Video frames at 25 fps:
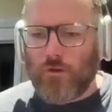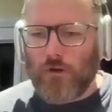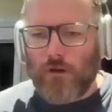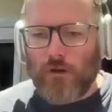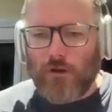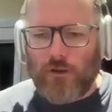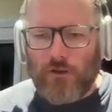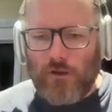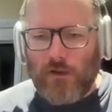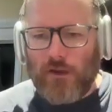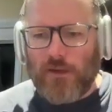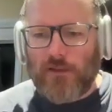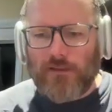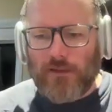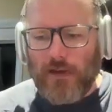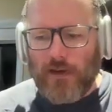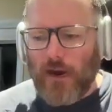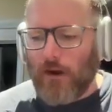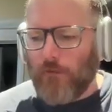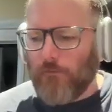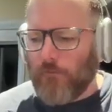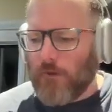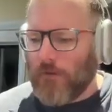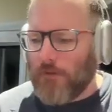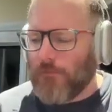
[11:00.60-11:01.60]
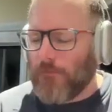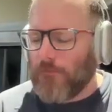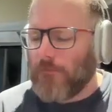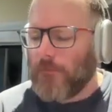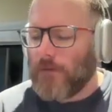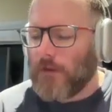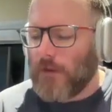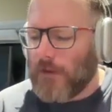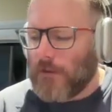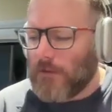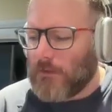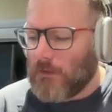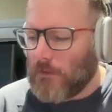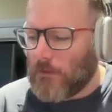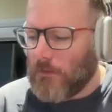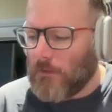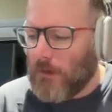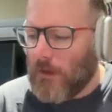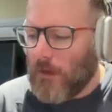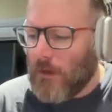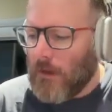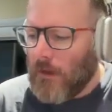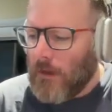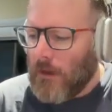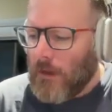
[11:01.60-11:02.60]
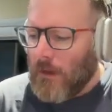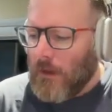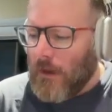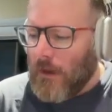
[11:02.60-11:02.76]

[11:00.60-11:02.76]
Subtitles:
the guitar riff into it.